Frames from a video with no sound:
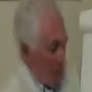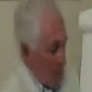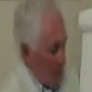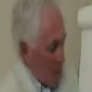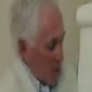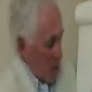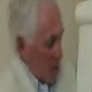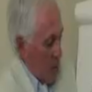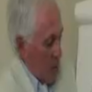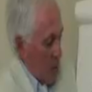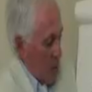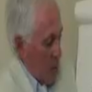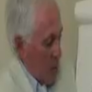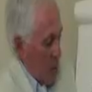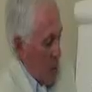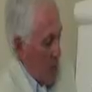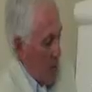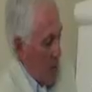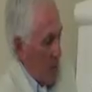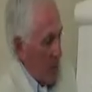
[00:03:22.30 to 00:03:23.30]

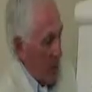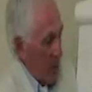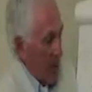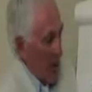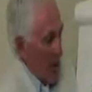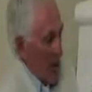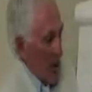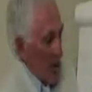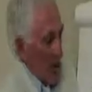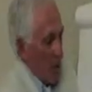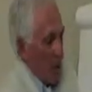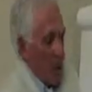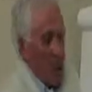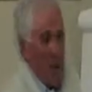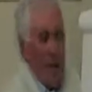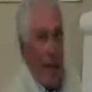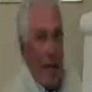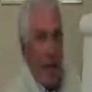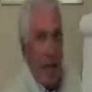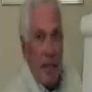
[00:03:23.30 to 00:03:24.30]
between themselves
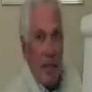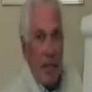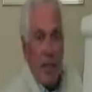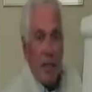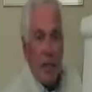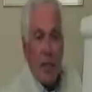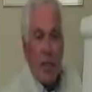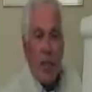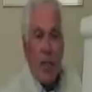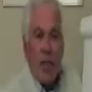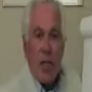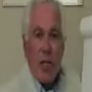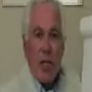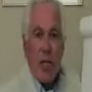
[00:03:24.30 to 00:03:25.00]
and others,